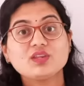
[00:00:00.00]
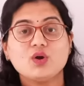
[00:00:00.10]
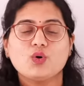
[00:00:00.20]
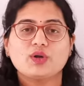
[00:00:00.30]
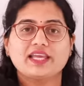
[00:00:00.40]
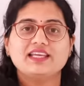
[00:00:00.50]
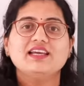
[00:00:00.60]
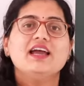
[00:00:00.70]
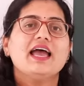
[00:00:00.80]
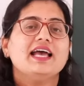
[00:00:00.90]

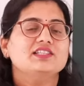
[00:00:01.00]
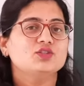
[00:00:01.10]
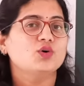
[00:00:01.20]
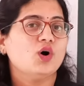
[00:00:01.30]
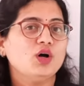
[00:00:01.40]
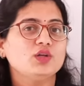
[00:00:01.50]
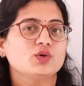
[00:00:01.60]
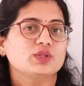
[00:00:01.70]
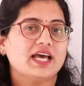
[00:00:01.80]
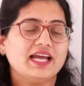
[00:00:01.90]
Okay, as you all
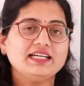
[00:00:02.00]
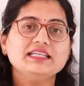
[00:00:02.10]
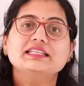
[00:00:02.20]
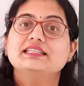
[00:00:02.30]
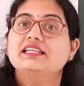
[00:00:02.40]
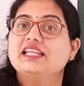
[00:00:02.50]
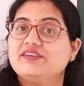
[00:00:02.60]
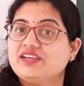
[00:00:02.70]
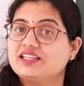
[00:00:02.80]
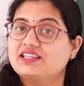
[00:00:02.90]
know that the
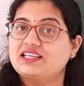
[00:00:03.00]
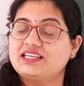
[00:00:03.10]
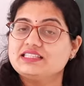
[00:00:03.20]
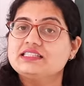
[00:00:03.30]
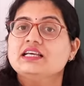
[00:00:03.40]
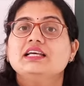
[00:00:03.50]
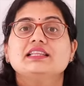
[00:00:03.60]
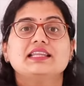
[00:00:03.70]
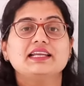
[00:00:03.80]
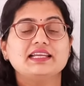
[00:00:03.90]
living
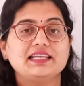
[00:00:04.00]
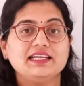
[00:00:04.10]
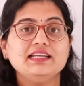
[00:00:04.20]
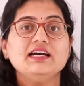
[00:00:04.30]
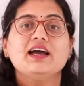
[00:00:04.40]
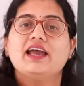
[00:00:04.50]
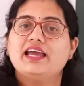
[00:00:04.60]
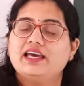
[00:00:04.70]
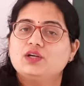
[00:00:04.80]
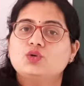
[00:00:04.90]
things, they need
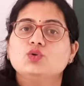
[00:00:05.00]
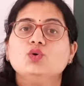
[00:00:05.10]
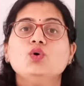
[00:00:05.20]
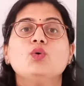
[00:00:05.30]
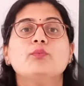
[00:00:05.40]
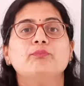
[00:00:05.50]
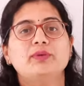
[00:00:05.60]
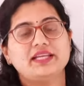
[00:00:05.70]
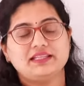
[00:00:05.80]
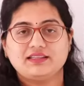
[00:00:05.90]
air to
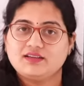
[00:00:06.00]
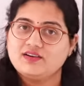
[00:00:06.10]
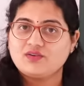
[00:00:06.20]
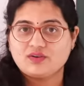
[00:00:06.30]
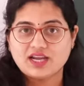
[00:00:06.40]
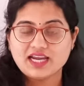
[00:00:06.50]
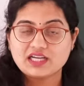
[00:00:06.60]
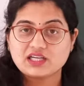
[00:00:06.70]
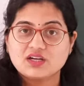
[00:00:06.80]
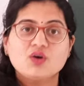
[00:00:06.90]
breathe,
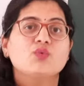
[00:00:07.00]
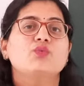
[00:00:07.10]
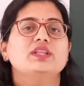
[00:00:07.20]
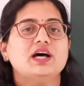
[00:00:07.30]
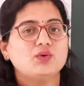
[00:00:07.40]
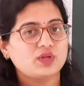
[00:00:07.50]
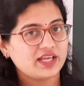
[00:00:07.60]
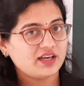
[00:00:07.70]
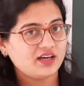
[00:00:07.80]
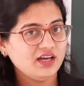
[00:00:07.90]
right? Without
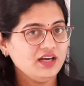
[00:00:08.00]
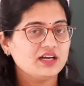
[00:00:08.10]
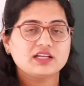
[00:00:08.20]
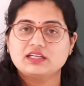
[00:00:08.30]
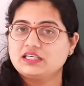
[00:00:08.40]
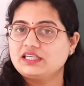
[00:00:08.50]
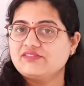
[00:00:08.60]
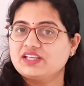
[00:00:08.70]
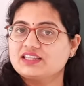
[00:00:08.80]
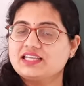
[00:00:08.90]
air,
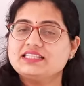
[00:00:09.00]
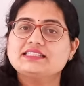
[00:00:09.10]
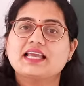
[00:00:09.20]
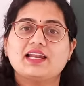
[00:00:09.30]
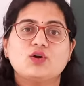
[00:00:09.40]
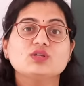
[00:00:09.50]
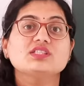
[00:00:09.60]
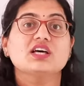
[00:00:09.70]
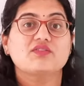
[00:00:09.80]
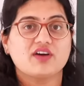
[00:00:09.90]
living things cannot
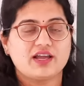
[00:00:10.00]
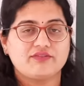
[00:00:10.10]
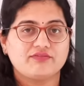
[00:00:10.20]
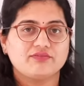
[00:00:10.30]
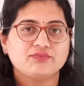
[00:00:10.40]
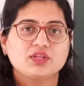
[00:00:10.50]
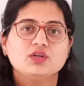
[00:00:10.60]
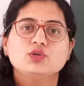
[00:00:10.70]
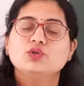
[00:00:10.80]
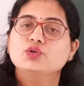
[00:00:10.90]
survive.
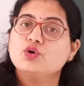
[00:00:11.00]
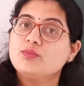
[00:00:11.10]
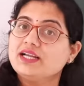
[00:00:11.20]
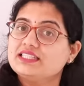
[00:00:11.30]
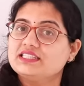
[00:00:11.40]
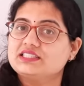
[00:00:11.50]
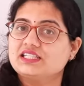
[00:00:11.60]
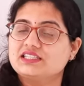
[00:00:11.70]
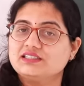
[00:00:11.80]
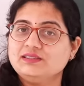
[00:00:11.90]
Do you know, my dear
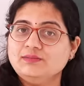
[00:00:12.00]
children?